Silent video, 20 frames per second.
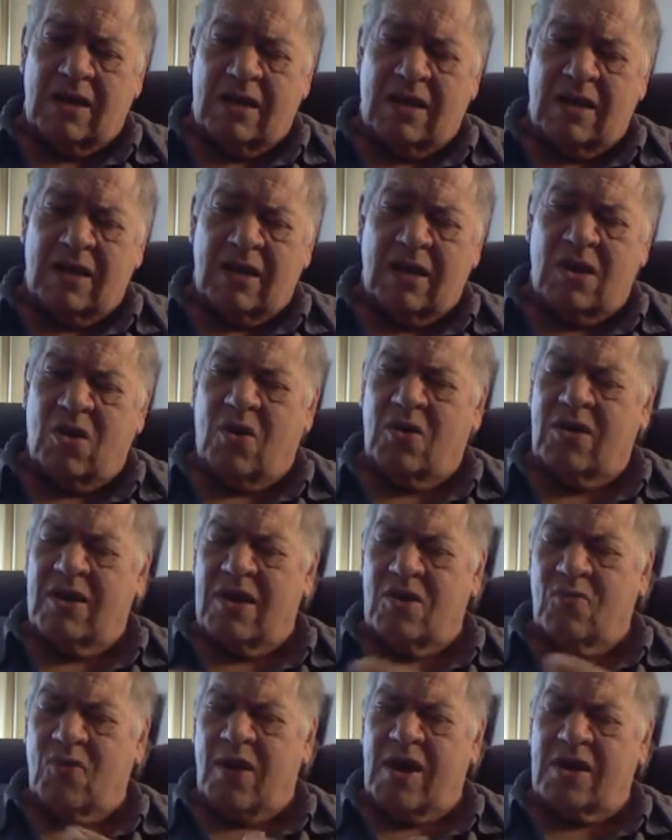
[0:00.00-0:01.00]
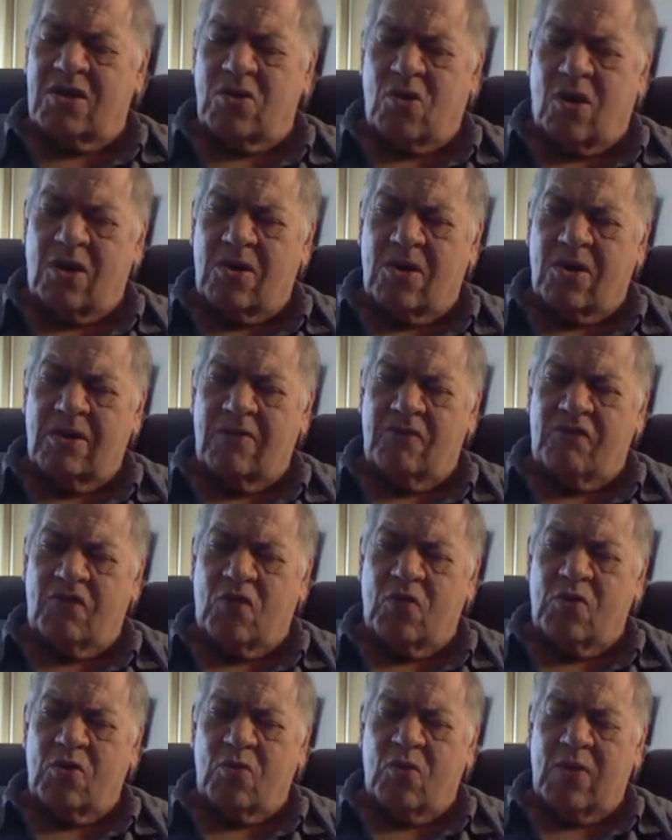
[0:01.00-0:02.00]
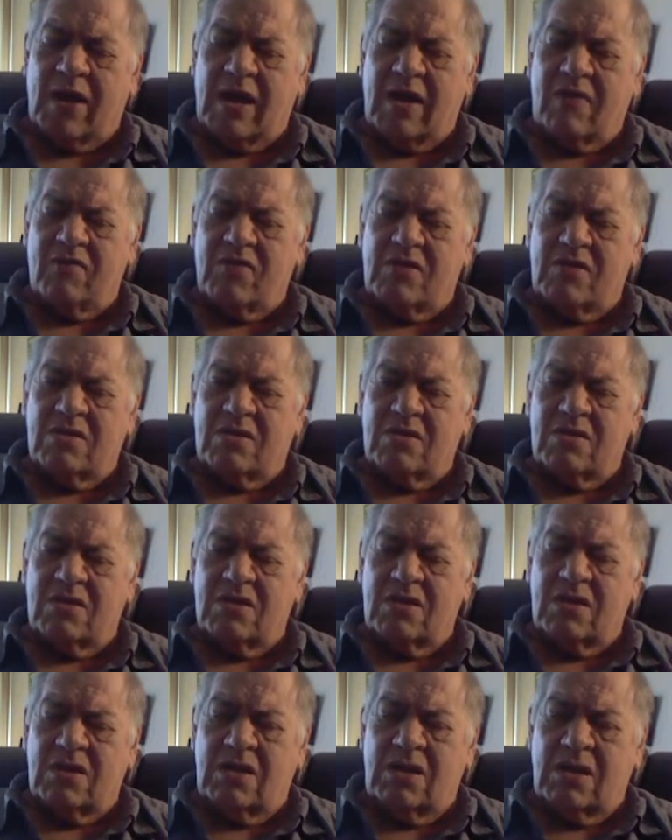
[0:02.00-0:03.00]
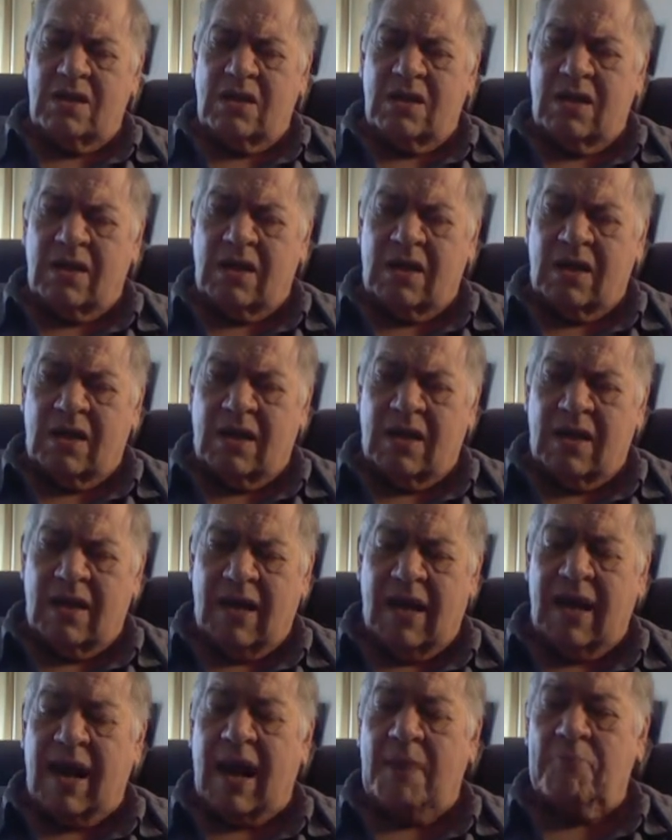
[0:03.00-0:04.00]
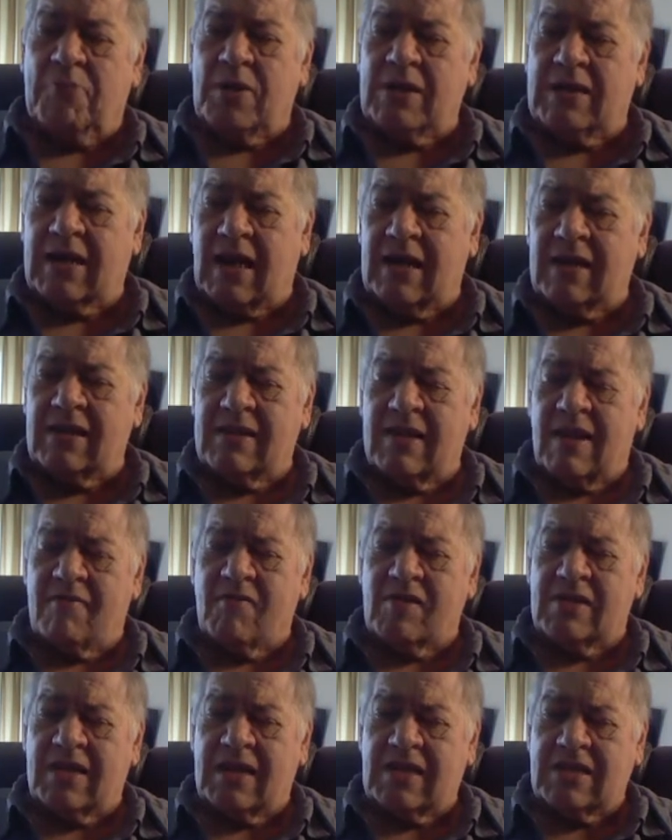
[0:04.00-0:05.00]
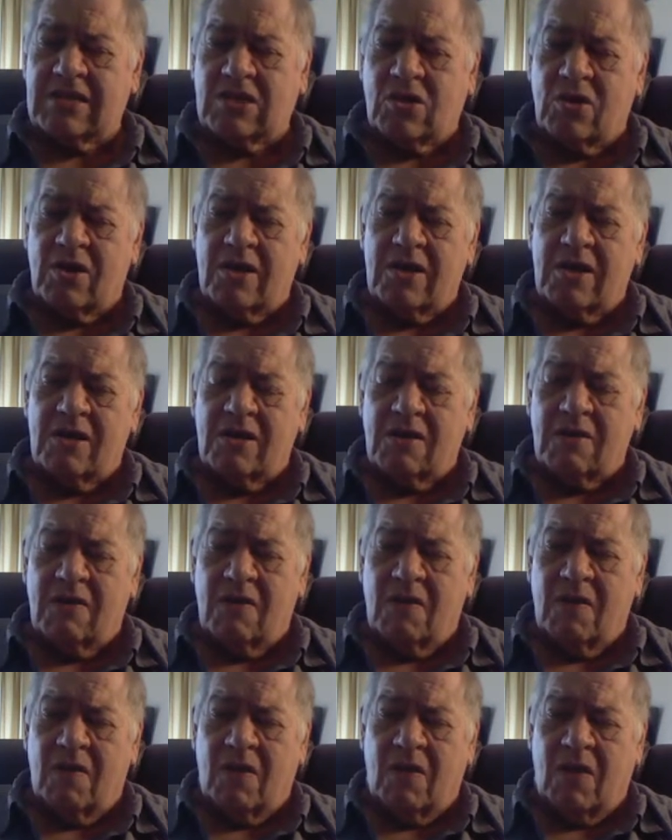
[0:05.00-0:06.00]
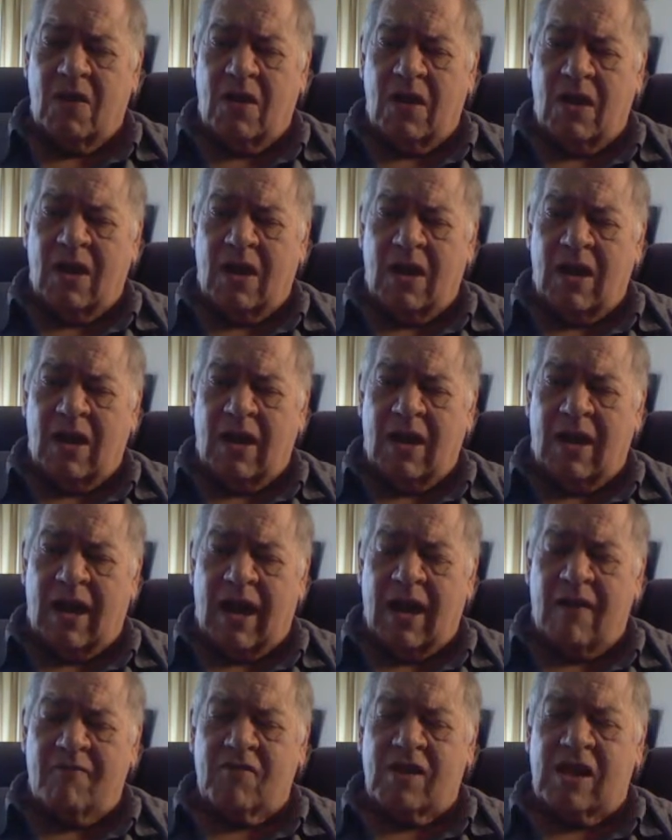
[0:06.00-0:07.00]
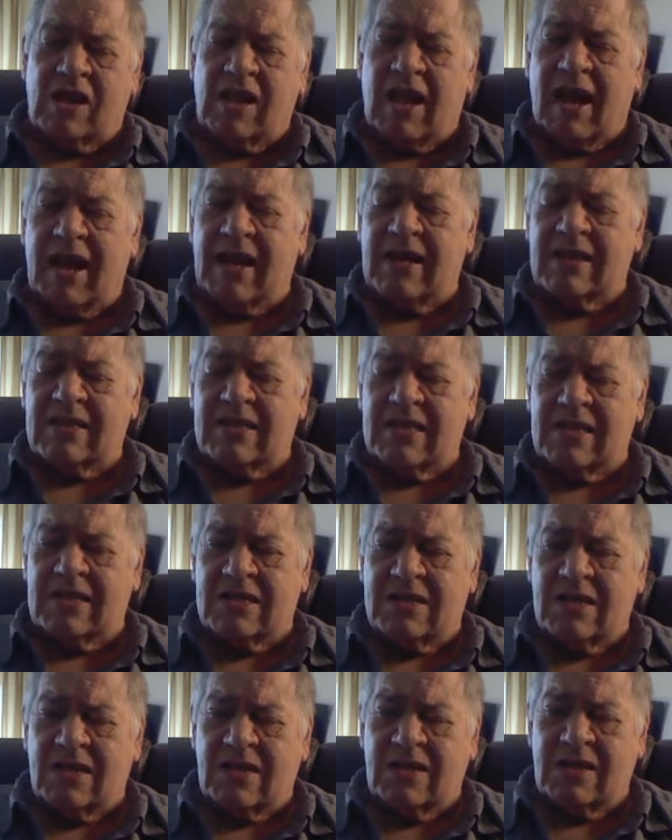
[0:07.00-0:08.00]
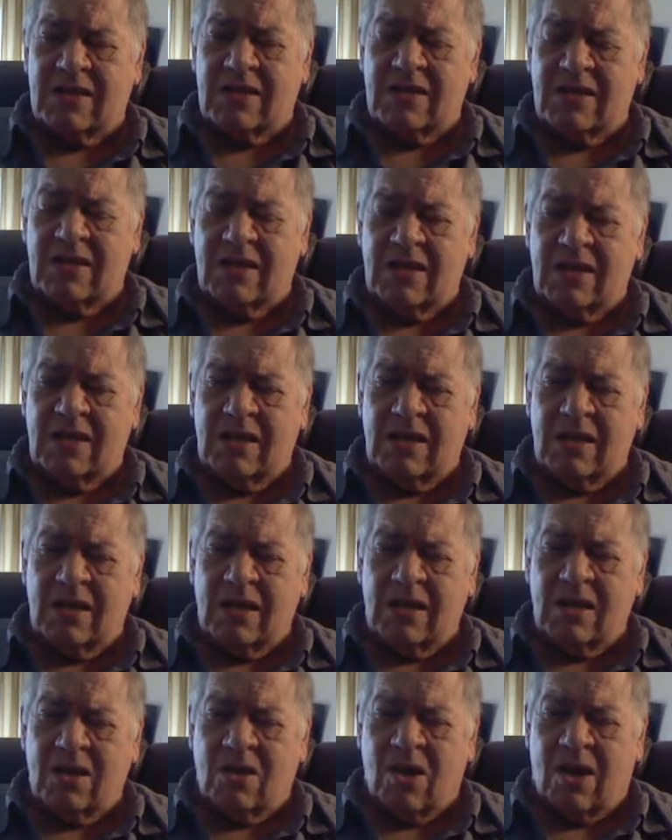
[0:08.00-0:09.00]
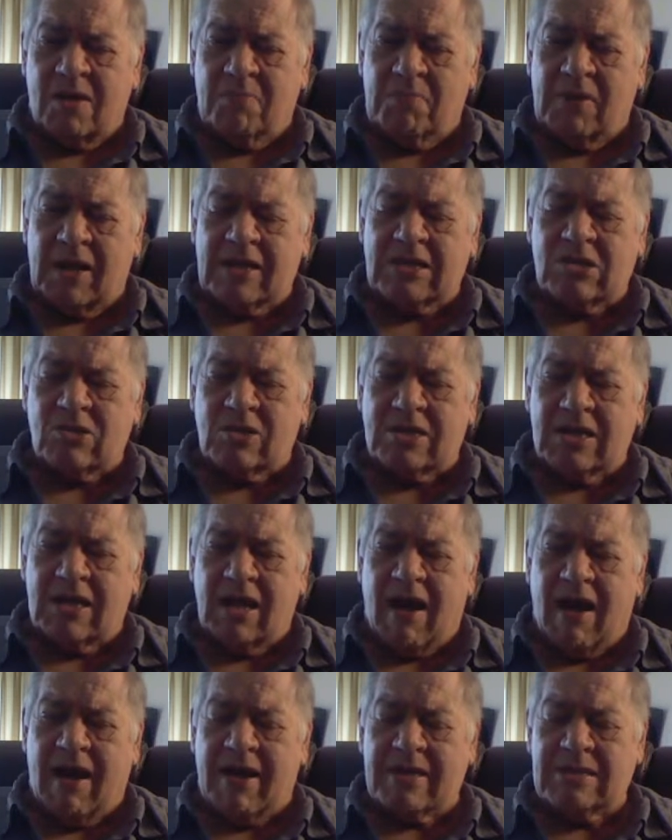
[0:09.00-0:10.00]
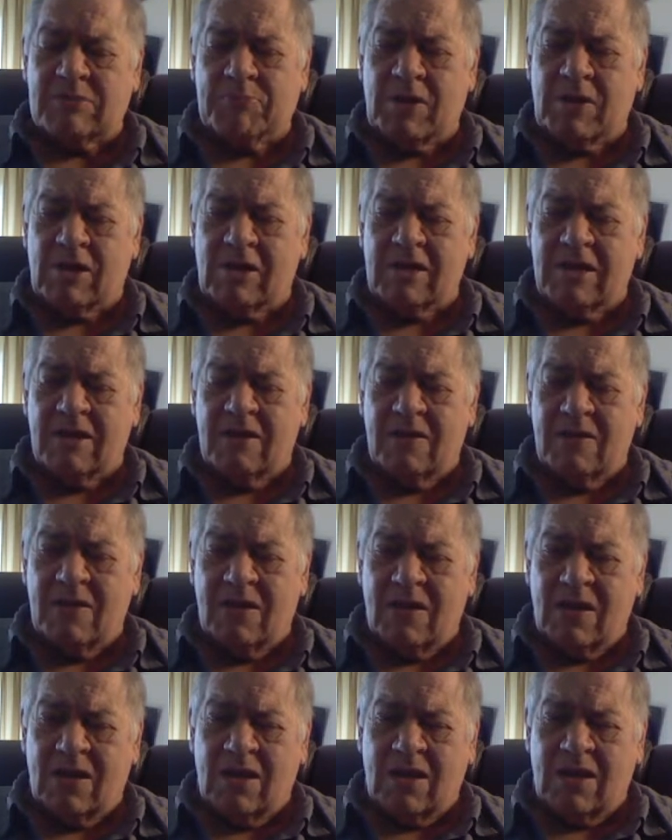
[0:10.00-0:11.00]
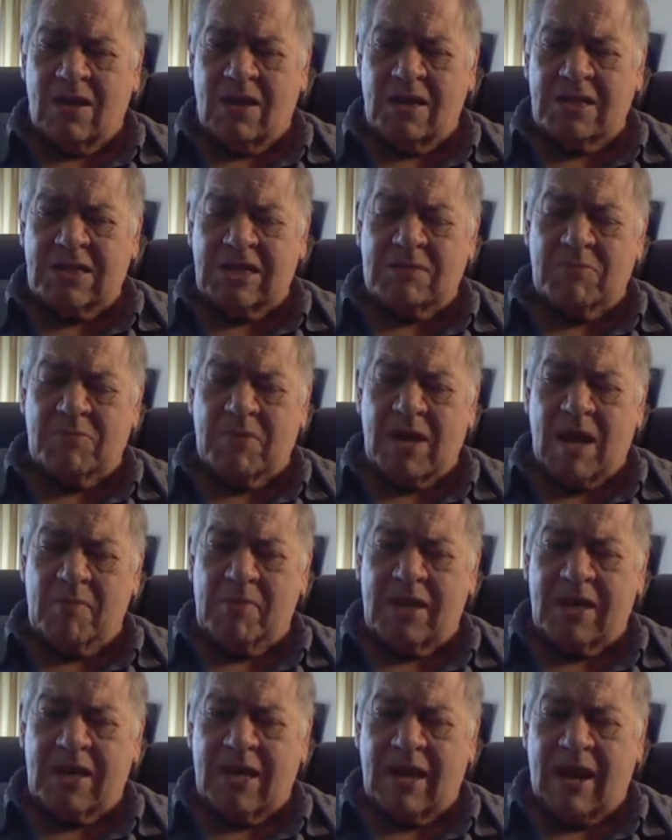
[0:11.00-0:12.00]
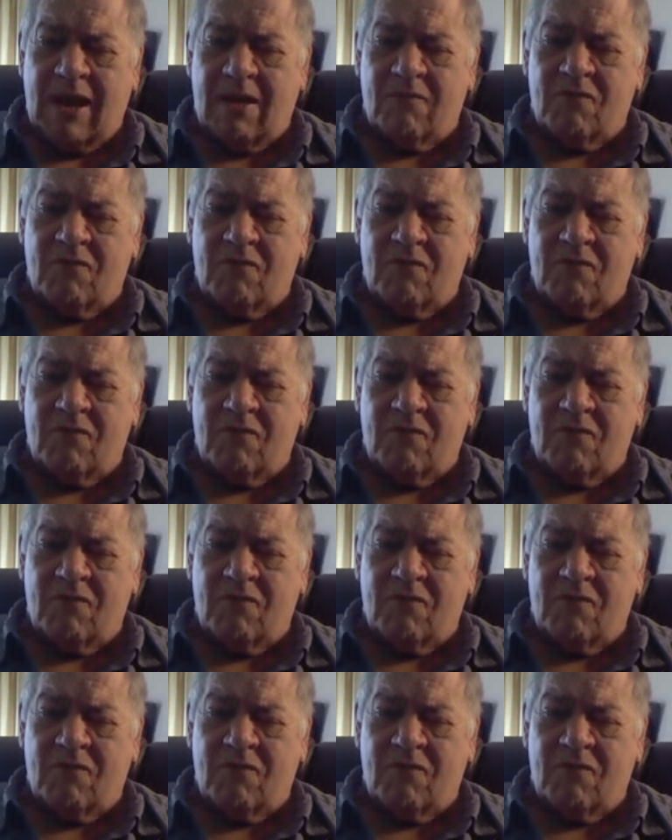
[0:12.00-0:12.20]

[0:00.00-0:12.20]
you didn't want to talk on the phone or what have you. And I pretended that everything is good. I have a client that, God bless her, is in the hospital, and she hasn't been able to get out